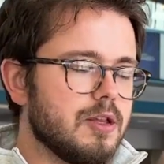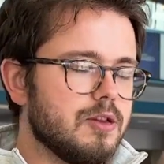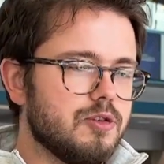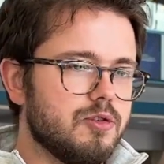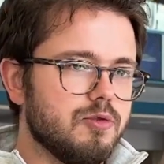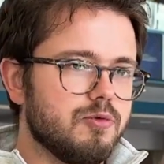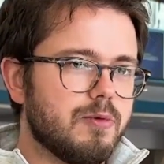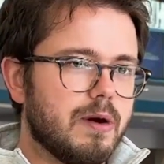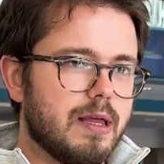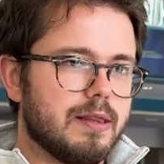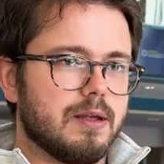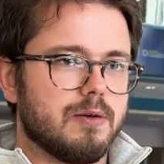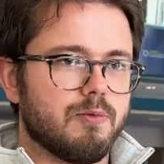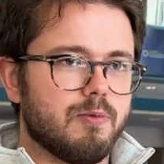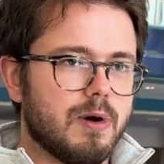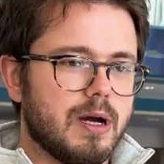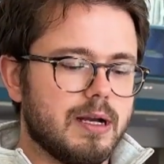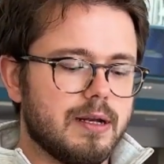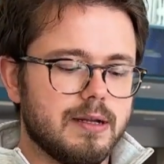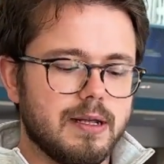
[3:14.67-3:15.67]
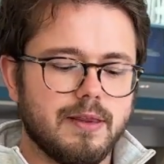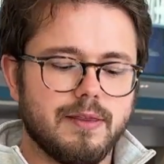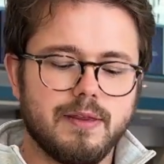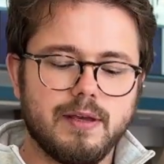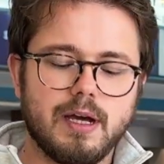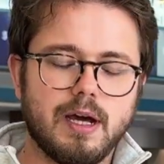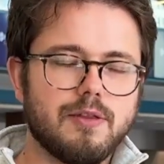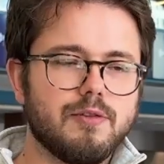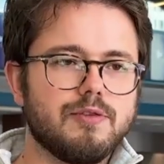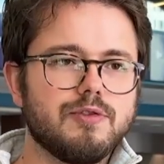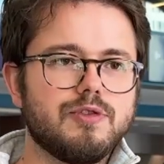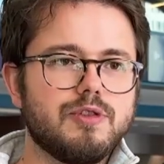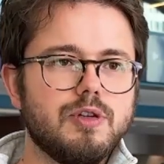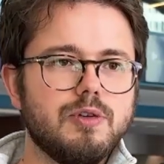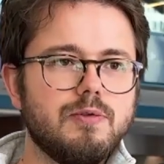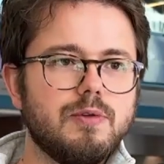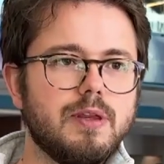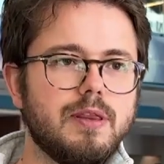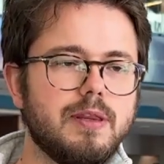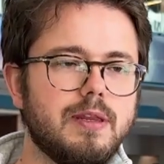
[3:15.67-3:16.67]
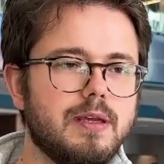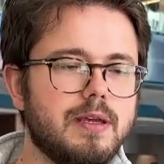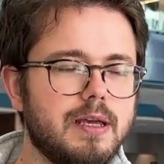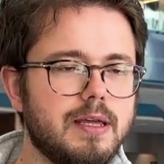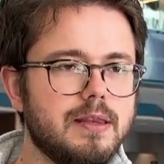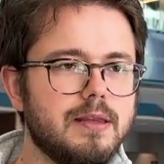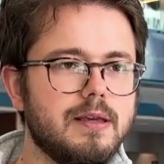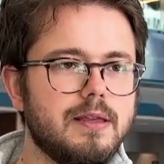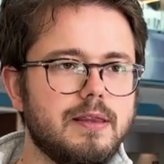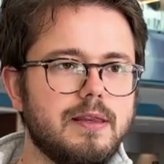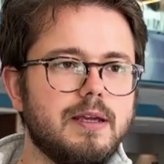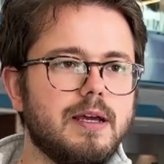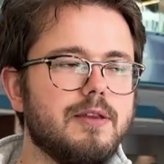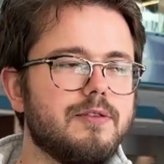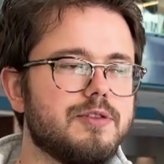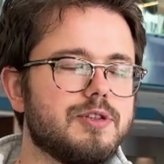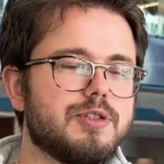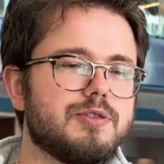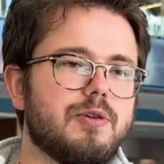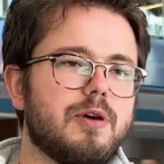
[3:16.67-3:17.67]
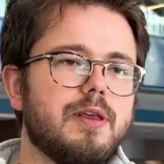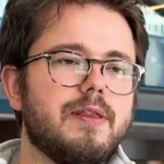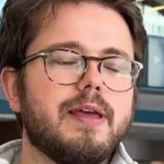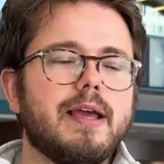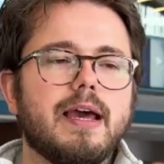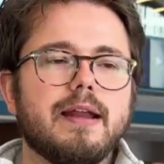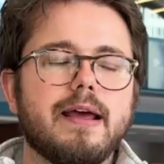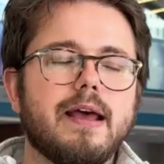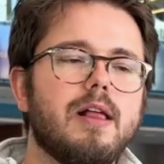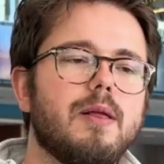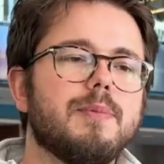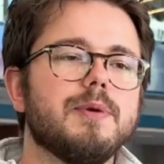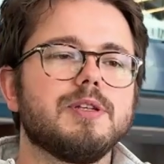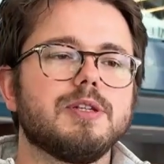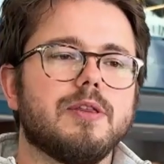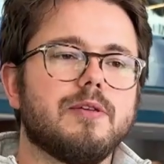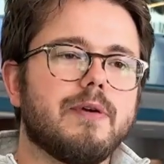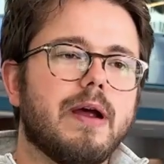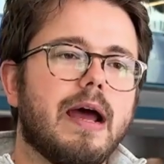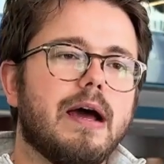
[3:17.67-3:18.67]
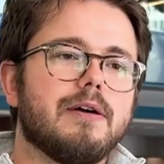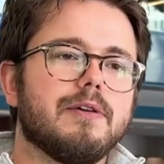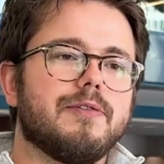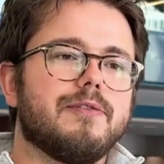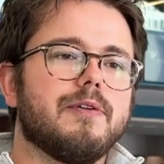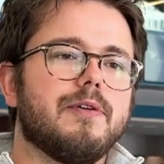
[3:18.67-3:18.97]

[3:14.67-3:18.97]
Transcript: do well in one and the other 2 in the other soil, and they kind of help each other out.